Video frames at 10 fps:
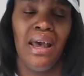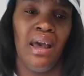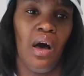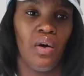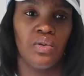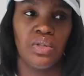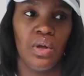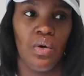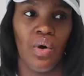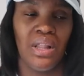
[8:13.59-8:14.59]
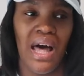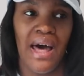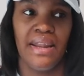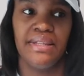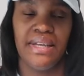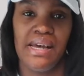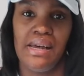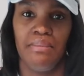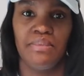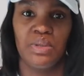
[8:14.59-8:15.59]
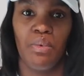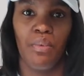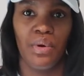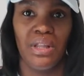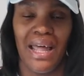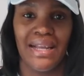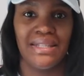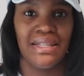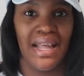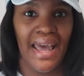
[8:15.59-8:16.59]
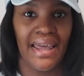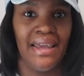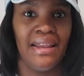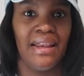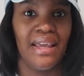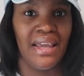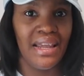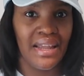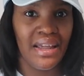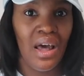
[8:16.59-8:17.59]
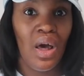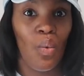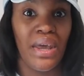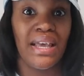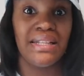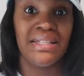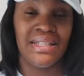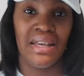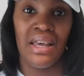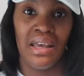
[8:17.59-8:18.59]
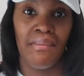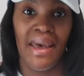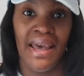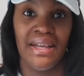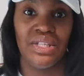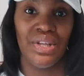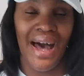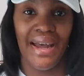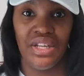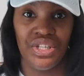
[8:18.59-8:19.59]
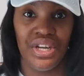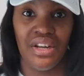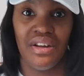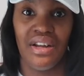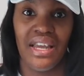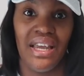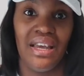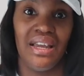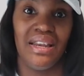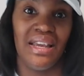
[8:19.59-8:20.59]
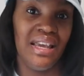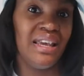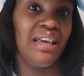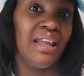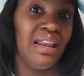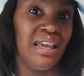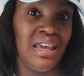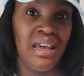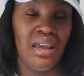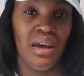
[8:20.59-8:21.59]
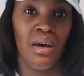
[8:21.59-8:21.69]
And also, a lot of times when we're like snacking and eating, we can sit him at his high chair and he can eat.